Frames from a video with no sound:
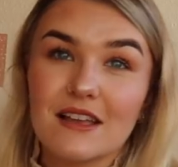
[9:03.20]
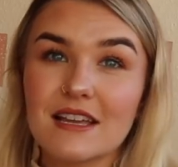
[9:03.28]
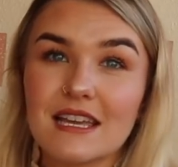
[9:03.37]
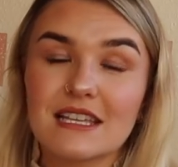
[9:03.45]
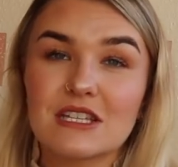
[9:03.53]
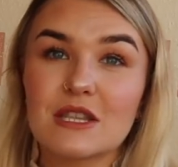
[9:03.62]

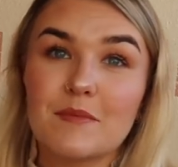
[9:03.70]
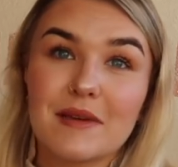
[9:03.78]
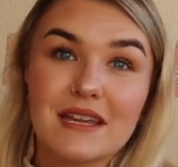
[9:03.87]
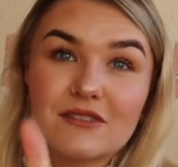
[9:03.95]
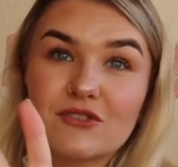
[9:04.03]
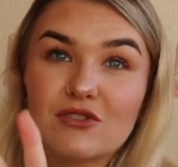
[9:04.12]
like into the
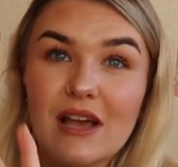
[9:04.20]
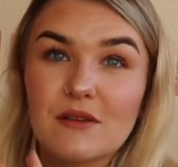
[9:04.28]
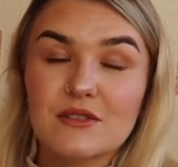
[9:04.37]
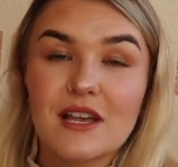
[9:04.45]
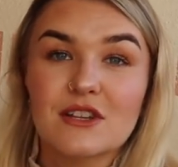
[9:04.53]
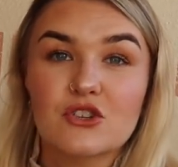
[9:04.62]
bin
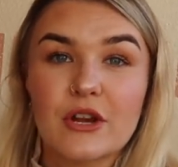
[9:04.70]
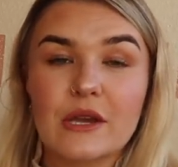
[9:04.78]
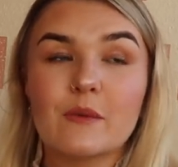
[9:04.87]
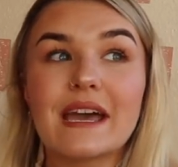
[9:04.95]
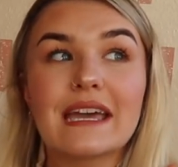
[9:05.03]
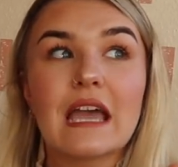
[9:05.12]
outside straight
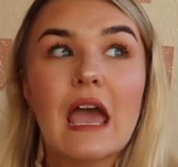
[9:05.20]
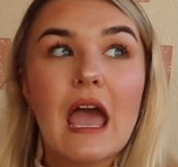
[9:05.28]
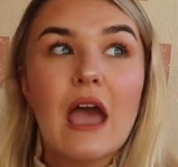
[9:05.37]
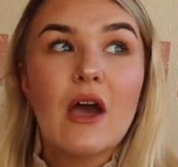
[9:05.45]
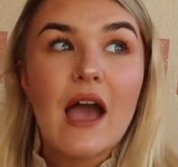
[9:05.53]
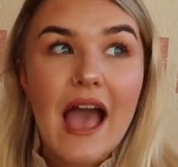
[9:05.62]
away,
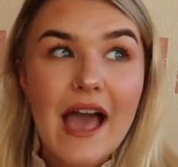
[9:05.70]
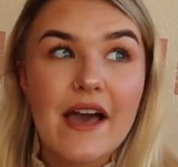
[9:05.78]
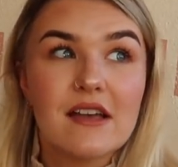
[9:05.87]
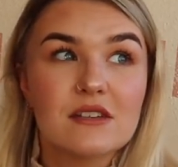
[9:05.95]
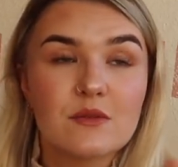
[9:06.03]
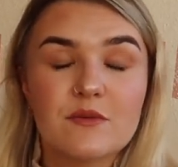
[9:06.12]

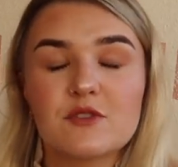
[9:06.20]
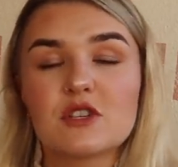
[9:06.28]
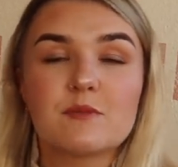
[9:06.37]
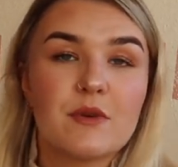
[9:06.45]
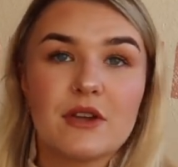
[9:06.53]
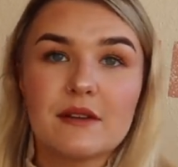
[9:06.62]
and we've
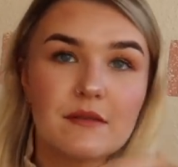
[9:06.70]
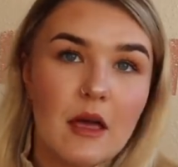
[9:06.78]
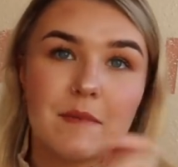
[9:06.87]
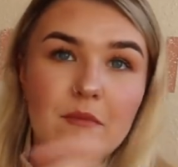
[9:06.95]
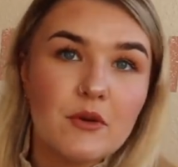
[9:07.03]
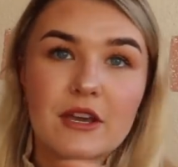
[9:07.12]
just
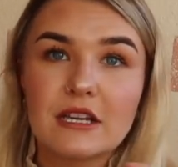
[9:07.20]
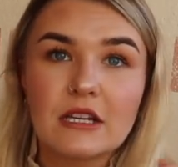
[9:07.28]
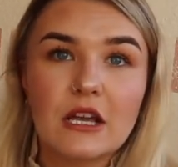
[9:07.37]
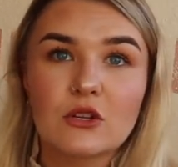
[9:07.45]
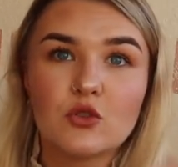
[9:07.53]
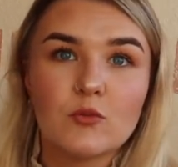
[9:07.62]
been putting
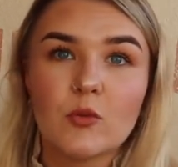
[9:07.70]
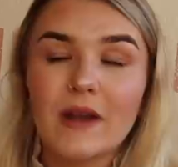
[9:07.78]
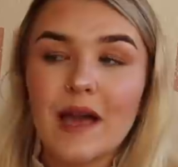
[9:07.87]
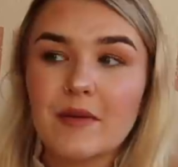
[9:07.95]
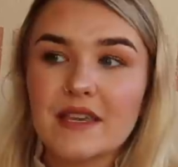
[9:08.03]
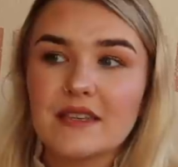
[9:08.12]
like normal
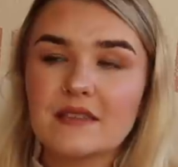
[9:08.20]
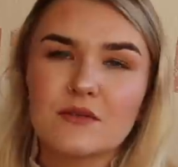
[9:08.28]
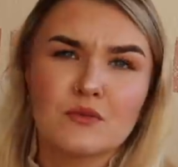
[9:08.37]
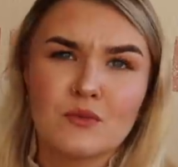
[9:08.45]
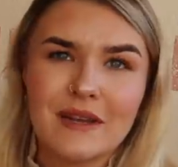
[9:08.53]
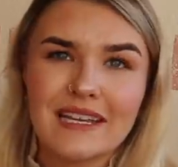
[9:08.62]
nappies
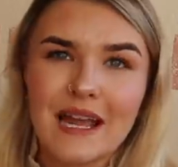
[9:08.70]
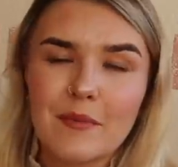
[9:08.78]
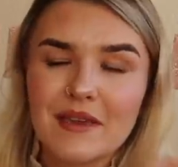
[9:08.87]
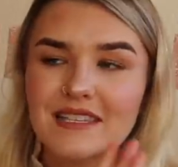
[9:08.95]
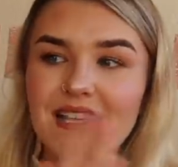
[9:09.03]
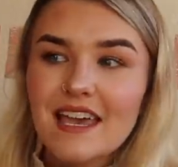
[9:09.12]
or wee
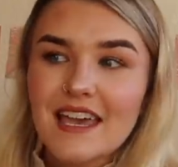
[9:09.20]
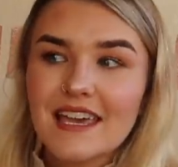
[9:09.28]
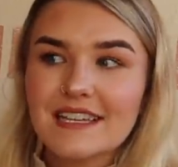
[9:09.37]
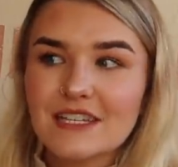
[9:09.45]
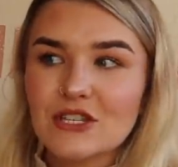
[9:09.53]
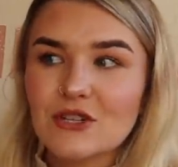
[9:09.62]
nappies
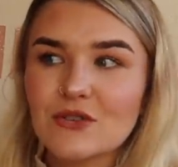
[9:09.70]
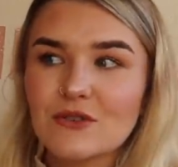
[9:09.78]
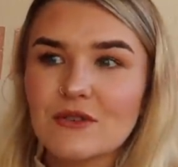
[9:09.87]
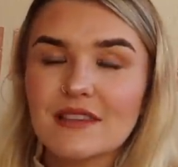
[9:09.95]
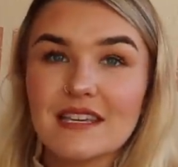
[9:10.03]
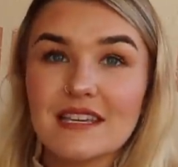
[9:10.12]

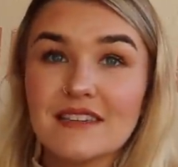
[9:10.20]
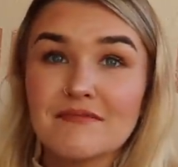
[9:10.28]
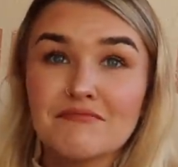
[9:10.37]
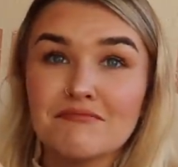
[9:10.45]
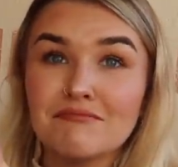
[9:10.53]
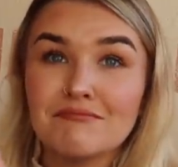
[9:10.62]
into the
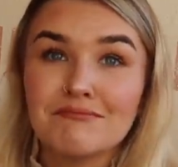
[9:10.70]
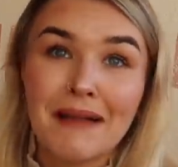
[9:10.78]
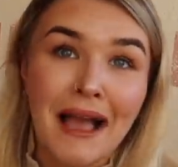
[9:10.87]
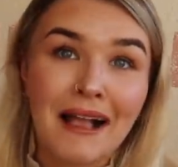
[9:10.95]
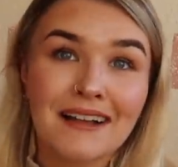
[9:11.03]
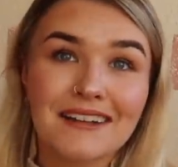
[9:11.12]

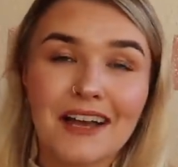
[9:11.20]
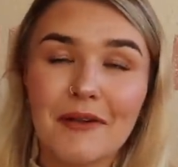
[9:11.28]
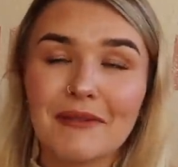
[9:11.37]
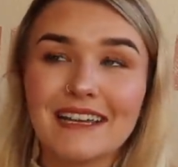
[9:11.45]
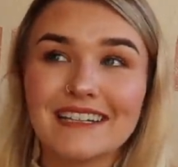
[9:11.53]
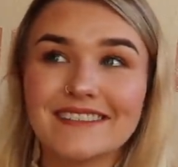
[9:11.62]
bag. I
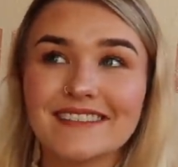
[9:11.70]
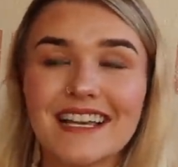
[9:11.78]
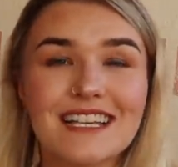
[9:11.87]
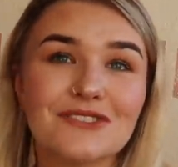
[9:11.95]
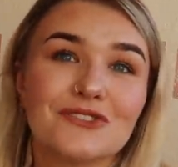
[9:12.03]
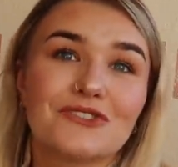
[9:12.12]
mean,
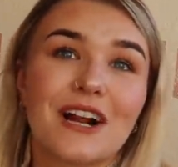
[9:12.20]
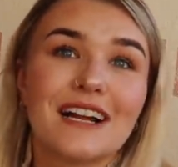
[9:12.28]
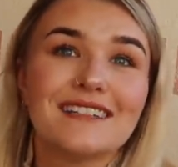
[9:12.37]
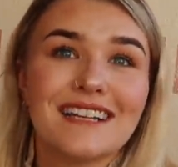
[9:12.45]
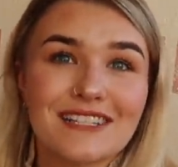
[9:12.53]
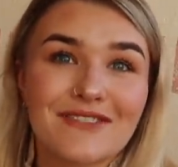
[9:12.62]
it's not
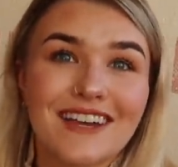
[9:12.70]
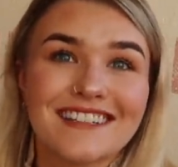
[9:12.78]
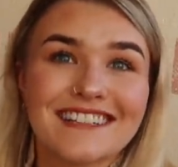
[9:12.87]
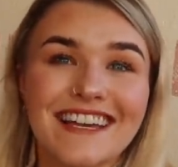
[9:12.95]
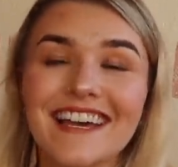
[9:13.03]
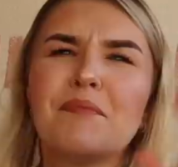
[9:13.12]
great, let's
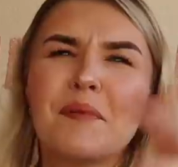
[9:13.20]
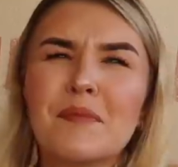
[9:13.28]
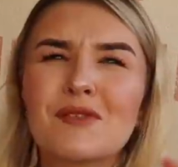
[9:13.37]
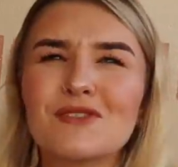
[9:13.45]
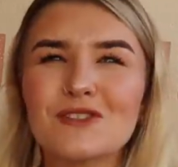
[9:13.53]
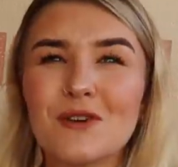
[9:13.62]
face it, but
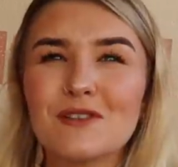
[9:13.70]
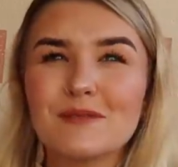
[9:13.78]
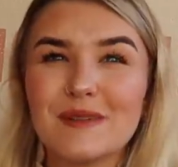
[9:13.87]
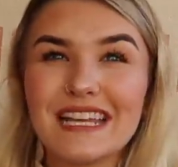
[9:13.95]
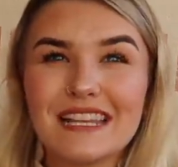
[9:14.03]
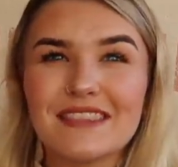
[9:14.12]
because no one's
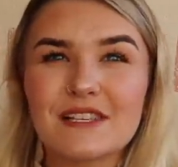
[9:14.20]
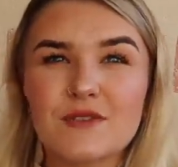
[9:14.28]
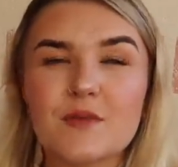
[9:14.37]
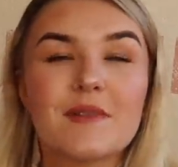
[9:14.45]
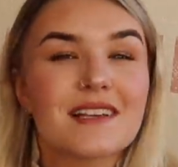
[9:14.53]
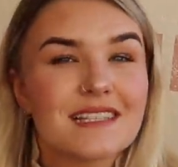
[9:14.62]
been in this
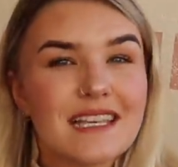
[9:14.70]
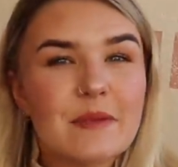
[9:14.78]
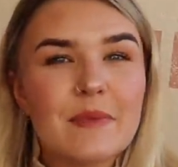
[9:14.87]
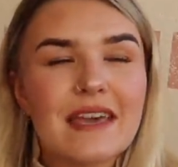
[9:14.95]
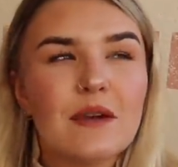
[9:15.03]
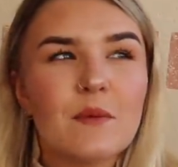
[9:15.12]
room like
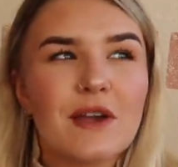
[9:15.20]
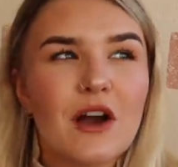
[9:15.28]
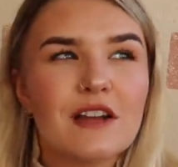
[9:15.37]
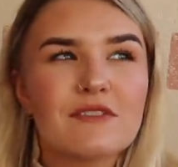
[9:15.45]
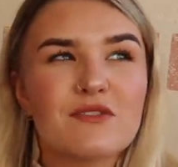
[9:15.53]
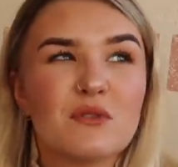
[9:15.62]
sleeping, we
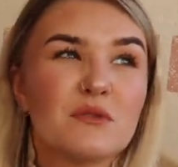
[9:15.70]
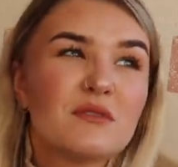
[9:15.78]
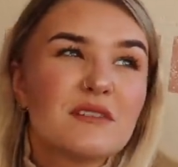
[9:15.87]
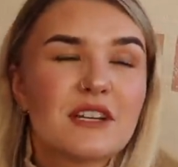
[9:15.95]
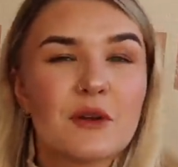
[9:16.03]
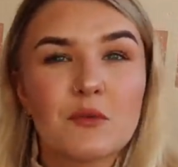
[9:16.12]
kind of
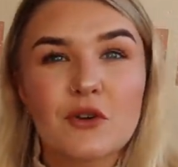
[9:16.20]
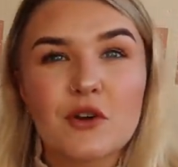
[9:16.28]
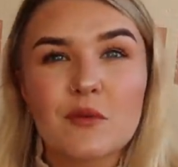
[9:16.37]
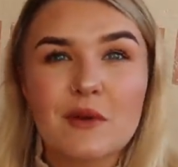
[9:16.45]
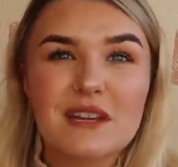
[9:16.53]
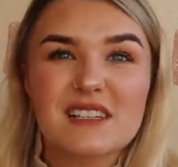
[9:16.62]
thought, you know what,
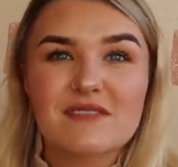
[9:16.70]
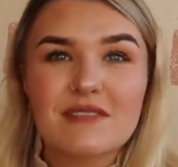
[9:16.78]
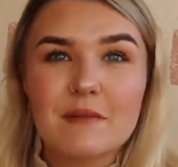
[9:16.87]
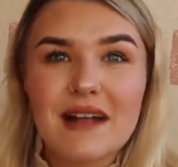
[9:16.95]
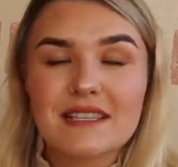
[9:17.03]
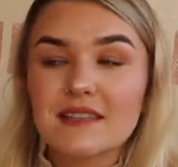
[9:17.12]
it doesn't
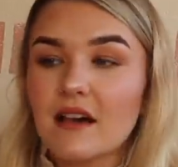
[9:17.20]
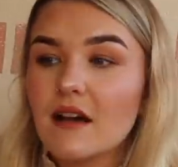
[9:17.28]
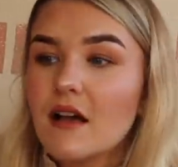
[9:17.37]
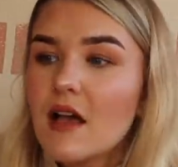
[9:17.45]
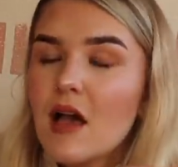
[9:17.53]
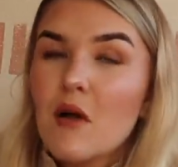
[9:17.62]
really matter.